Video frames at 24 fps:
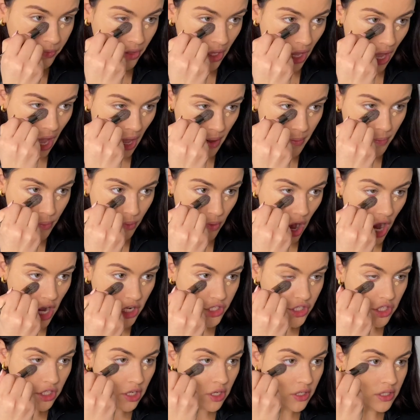I brushed
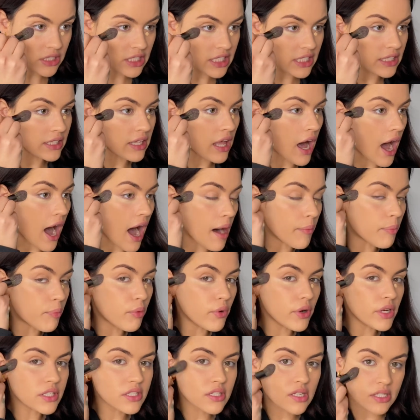the concealer
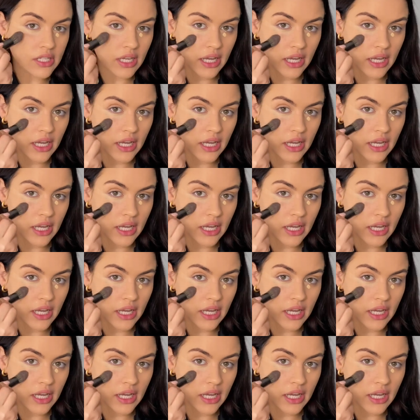upwards because